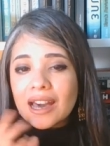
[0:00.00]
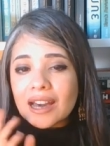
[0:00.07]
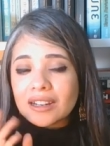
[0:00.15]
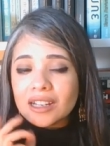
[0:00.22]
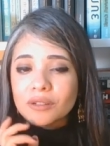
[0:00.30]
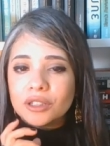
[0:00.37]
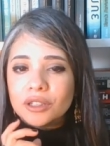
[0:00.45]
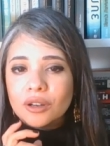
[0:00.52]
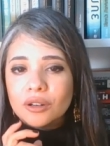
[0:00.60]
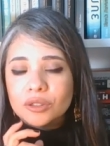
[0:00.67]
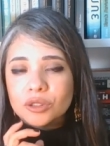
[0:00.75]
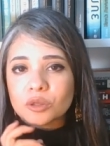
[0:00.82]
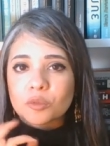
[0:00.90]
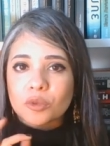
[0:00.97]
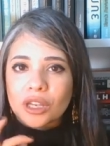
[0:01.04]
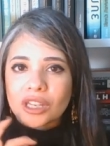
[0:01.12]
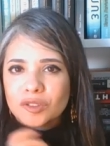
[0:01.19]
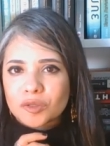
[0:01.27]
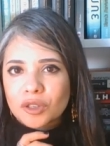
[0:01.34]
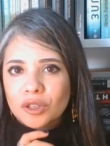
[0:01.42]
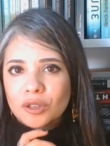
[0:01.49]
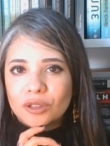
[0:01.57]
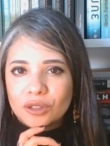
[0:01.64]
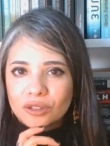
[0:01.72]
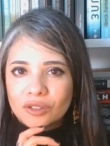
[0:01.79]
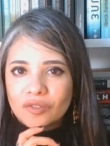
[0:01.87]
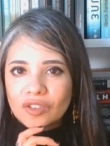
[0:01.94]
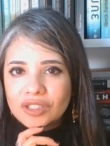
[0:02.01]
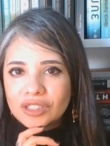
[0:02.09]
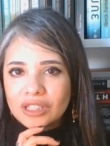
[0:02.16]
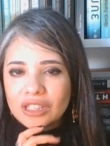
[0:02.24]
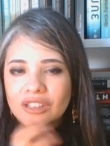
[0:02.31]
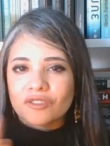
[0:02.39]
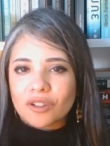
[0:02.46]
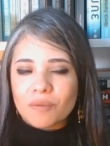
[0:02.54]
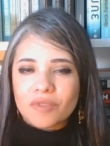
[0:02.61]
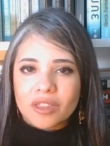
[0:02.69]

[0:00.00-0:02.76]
I would go to Brakesville University from